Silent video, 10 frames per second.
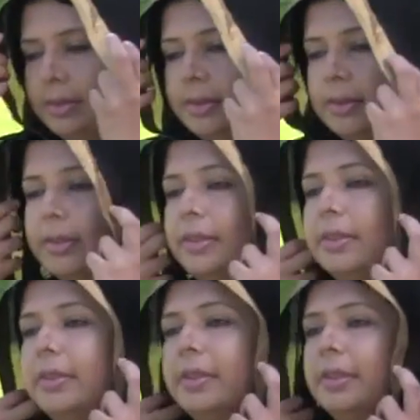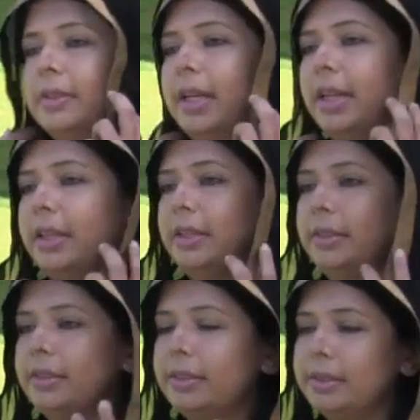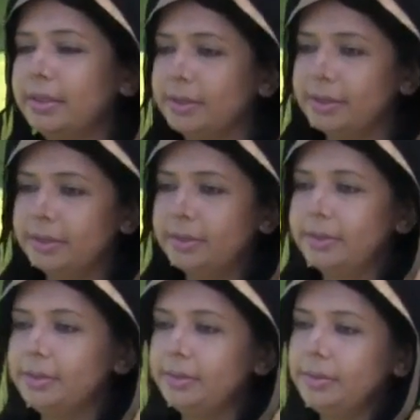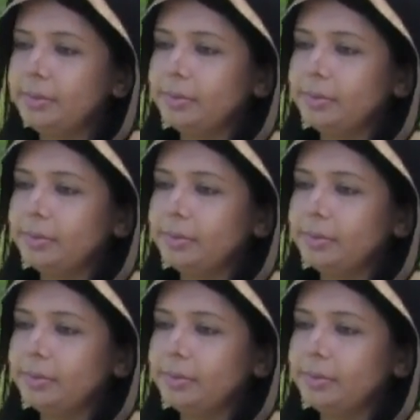I don't want to see people as a